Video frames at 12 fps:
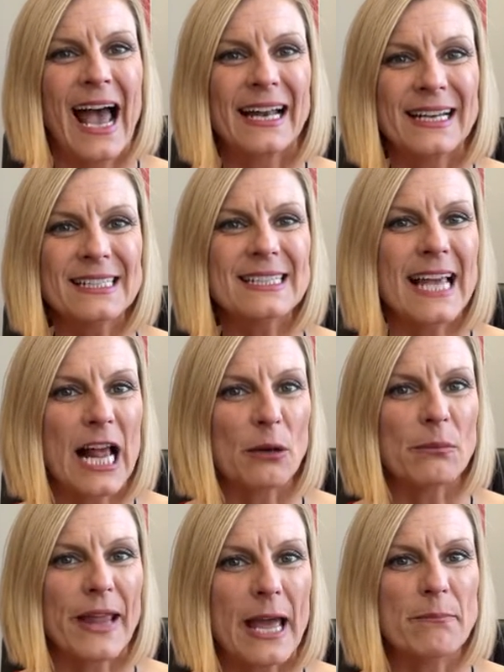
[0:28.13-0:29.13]
and it has
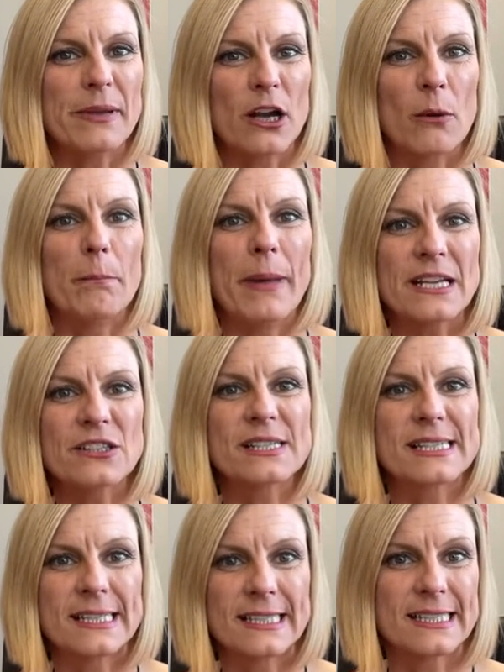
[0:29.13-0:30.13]
helped them become better
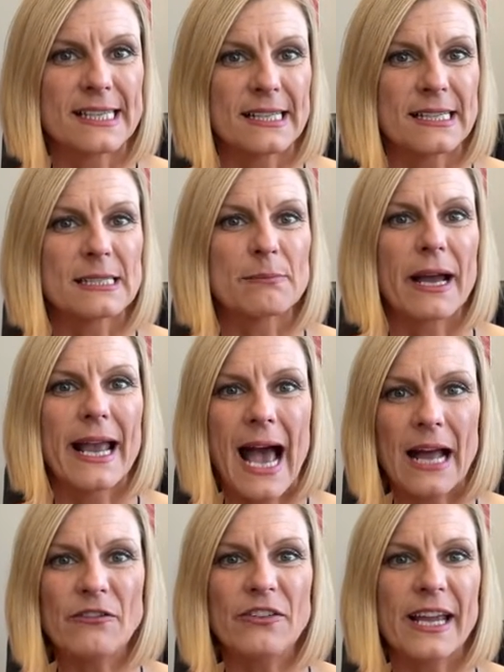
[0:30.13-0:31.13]
citizens by
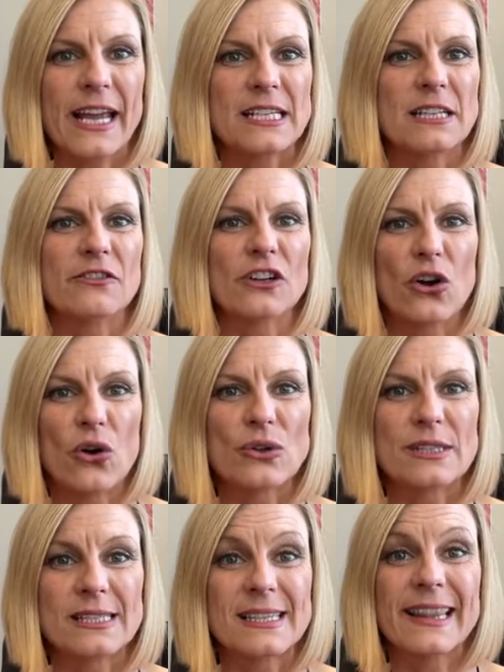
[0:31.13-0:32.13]
advocating for
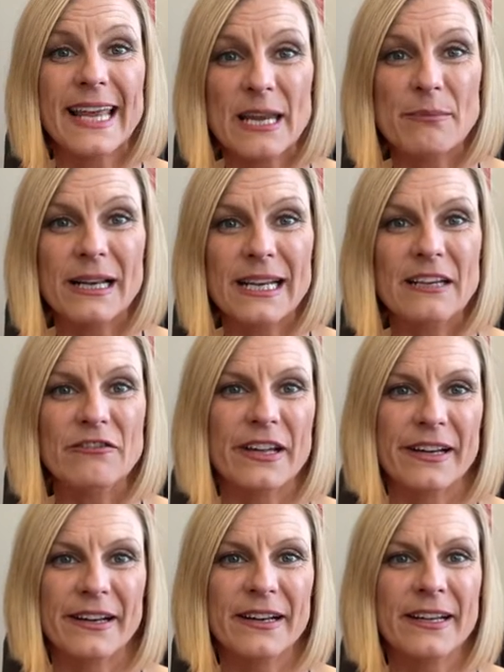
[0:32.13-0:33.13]
causes they believe
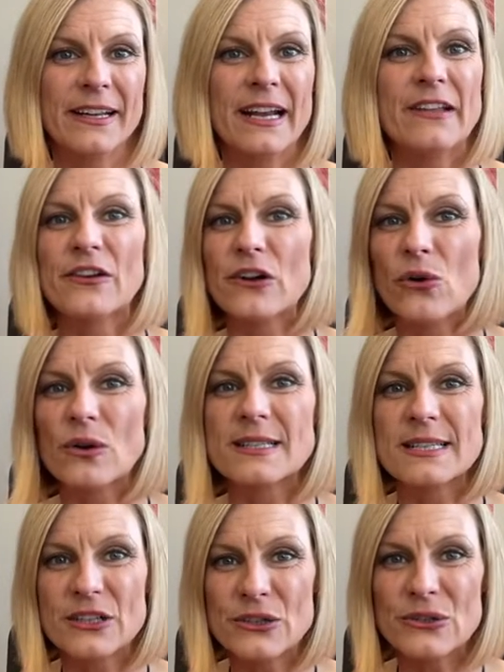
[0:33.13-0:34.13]
in their local
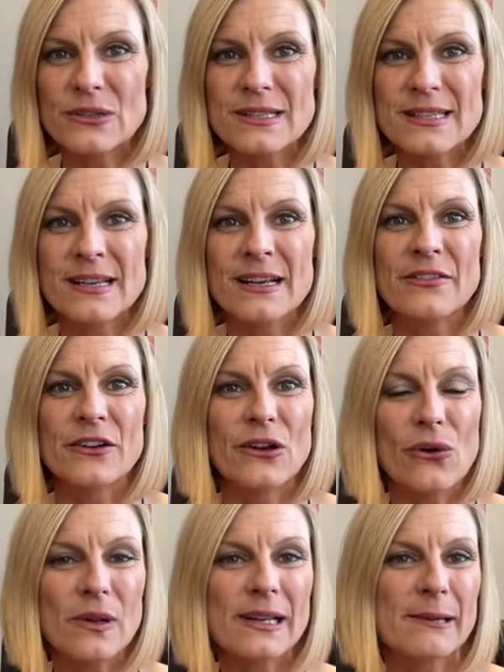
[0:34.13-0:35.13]
schools, their
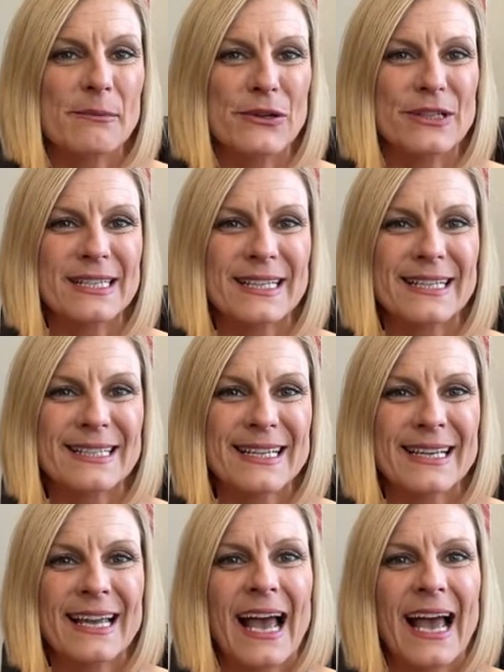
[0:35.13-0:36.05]
local communities,